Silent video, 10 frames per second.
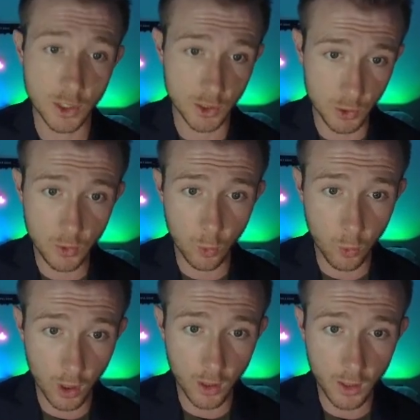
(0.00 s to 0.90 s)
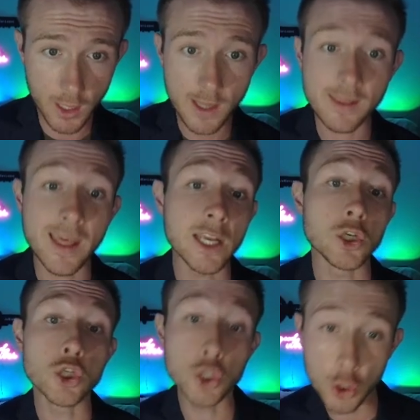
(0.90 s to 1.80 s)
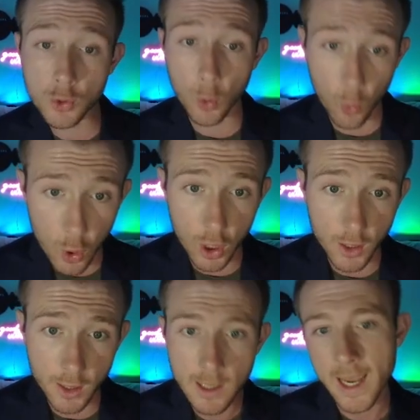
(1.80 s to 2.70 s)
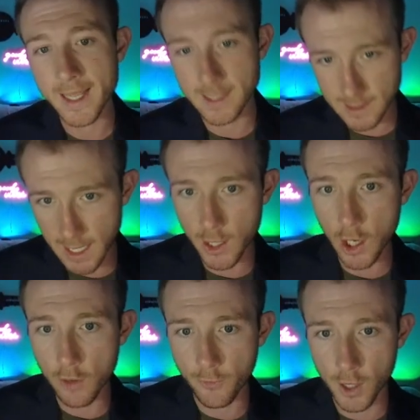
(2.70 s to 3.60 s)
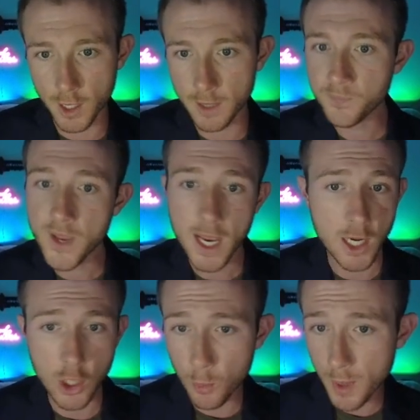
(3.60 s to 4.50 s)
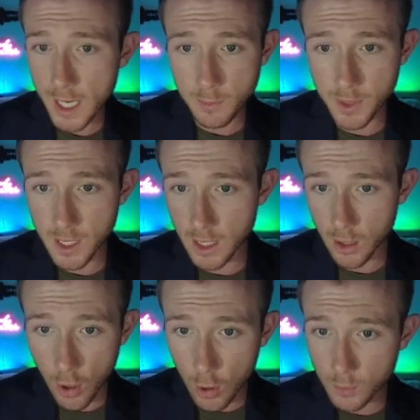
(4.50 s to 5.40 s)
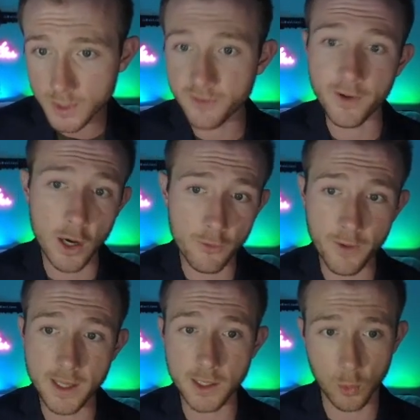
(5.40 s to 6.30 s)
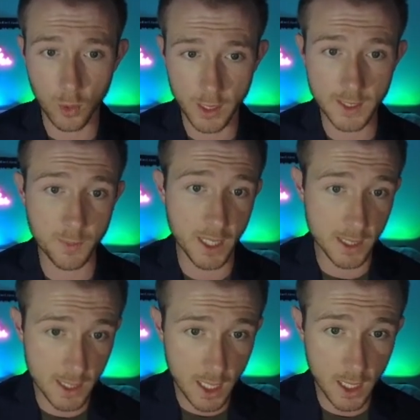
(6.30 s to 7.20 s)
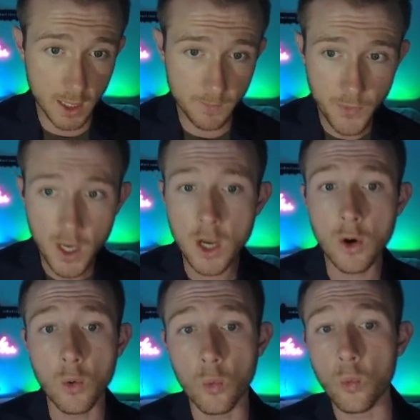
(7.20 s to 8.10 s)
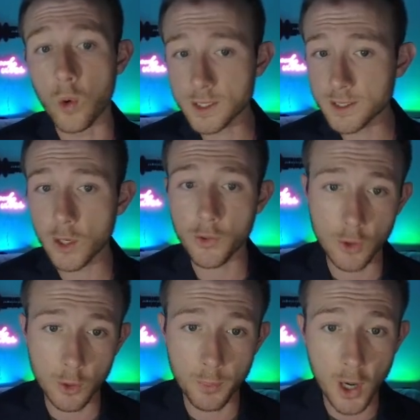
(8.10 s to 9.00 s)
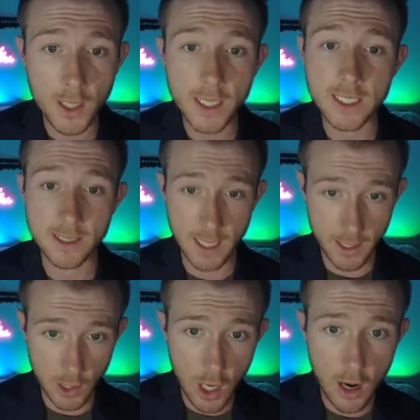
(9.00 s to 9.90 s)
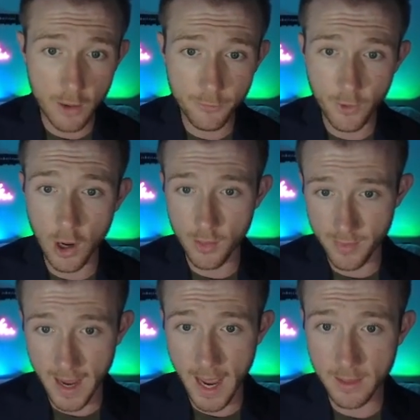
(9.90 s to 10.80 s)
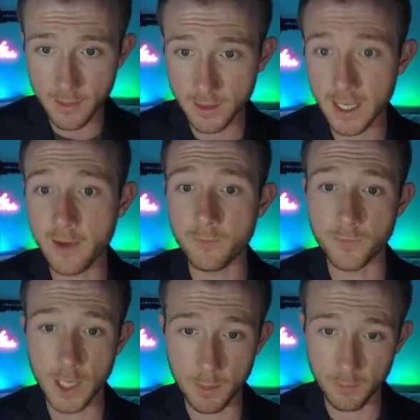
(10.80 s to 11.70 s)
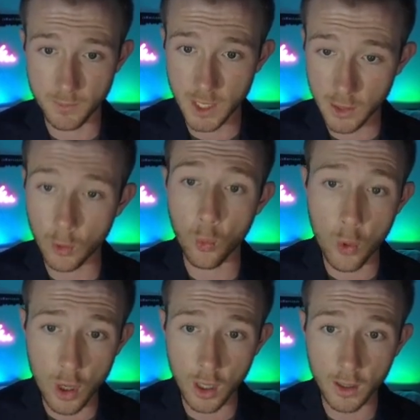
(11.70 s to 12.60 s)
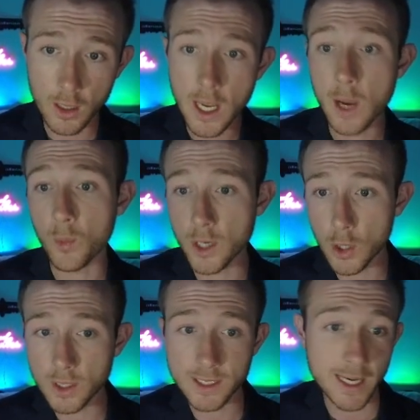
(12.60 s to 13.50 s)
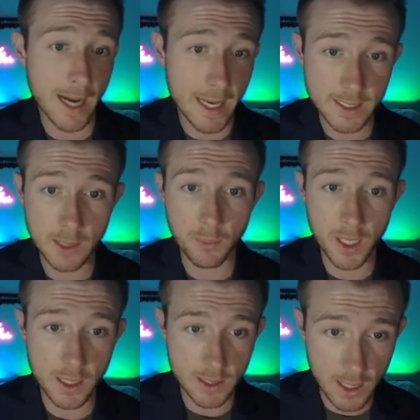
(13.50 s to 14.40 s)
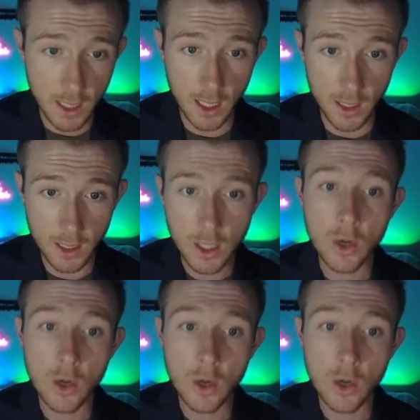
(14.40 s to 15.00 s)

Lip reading: to do the work. They do the work and sign off on it. And nobody being home to verify that the work has been done, once their third party has signed off on that they have done the work, and we notice that it hasn't been done,